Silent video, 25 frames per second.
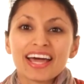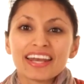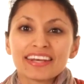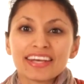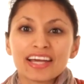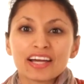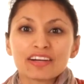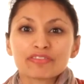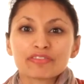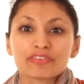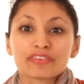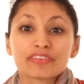
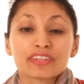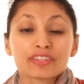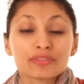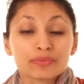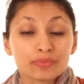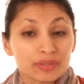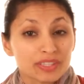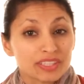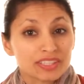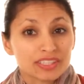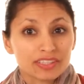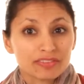Now for
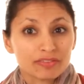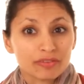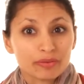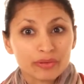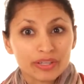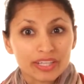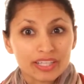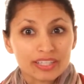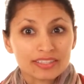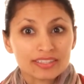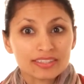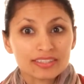this week's
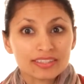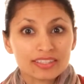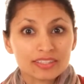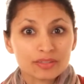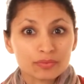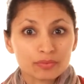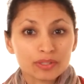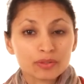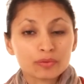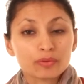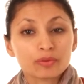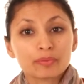giveaways.
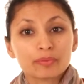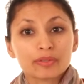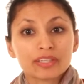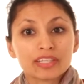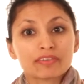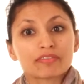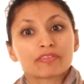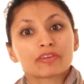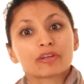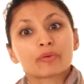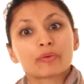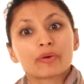This week we'll be
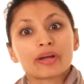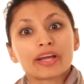giving